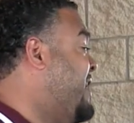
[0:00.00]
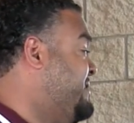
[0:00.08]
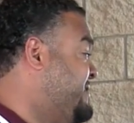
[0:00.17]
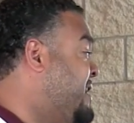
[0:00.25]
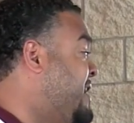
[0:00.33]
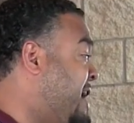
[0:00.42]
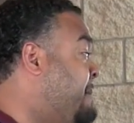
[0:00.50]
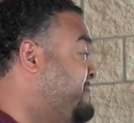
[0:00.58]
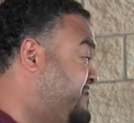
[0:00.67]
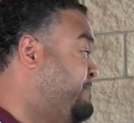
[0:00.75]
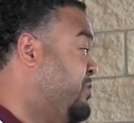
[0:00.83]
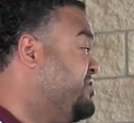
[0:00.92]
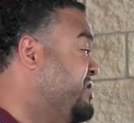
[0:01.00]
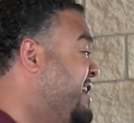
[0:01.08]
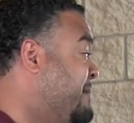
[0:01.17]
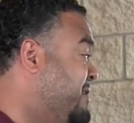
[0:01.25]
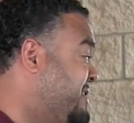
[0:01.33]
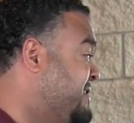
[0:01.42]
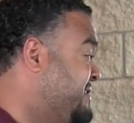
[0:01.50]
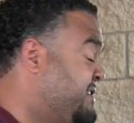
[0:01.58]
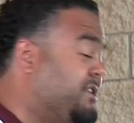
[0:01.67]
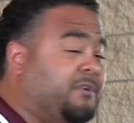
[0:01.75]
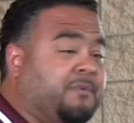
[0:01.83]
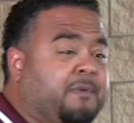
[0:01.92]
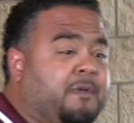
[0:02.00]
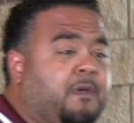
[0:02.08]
grade son. I'm pushing him with this too.